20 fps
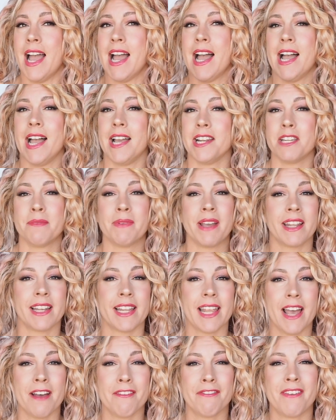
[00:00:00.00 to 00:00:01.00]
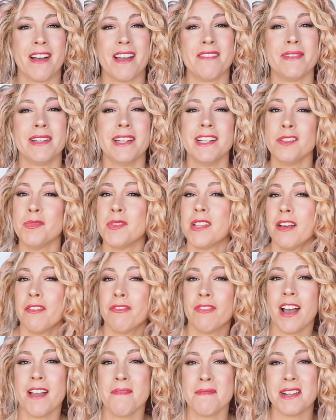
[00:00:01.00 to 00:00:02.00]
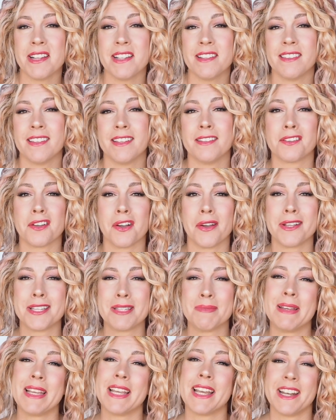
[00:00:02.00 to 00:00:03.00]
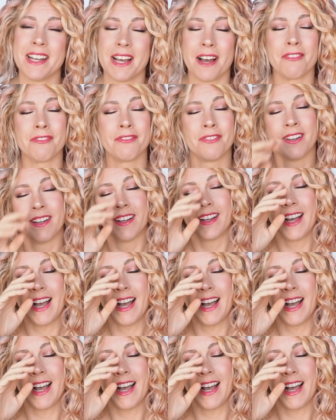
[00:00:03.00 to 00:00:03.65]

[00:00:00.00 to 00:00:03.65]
And you may only have 5 minutes, but that 5 minutes is going to be enough.